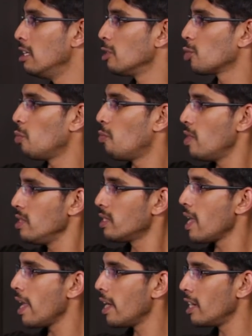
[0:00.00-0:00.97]
So
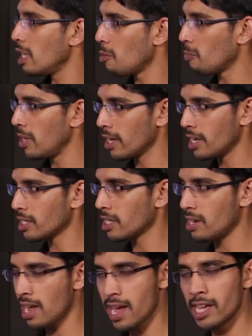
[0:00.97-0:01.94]
once AADM
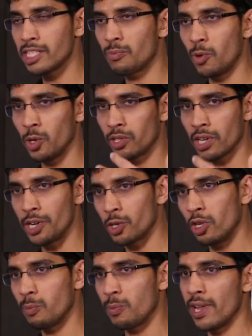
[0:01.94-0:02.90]
application has both
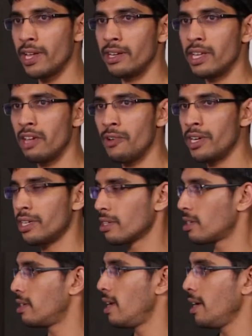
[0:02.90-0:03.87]
control plane event
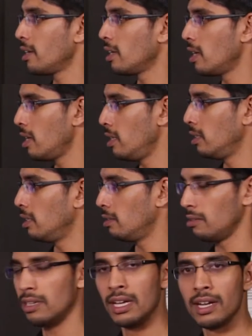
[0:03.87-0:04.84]
data and
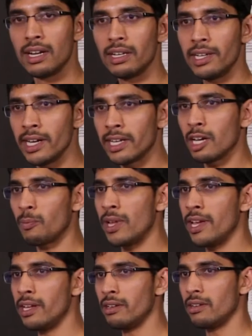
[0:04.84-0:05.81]
the data
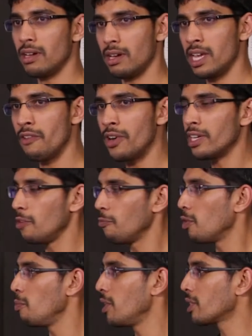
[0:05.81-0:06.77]
plane event
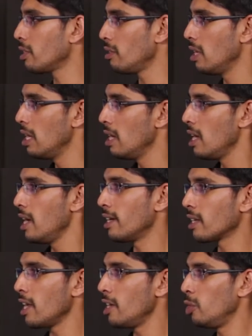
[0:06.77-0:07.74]
information,
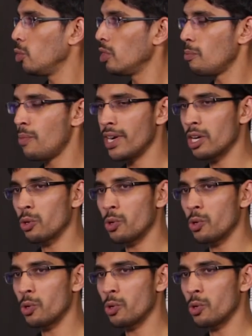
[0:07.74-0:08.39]
it can do the better